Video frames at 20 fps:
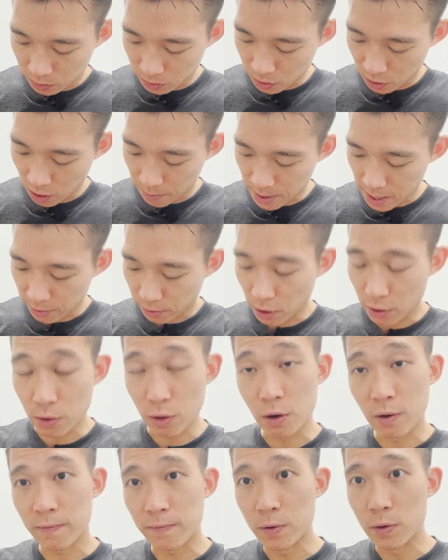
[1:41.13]
to come out. The
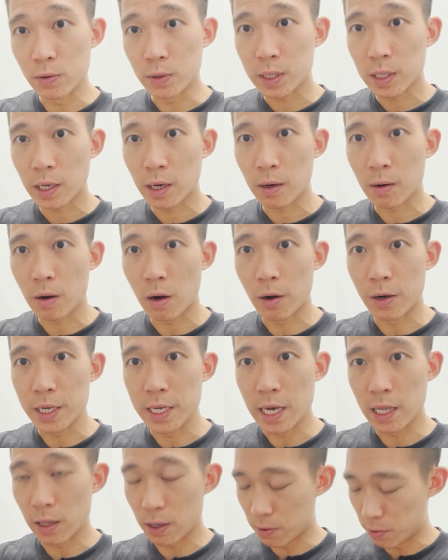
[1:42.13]
nerve roots here are
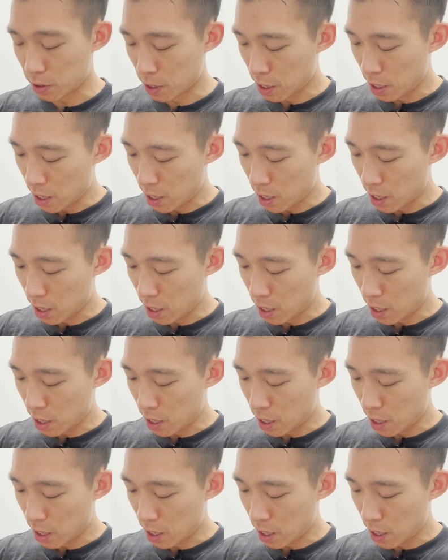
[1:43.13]
yellow.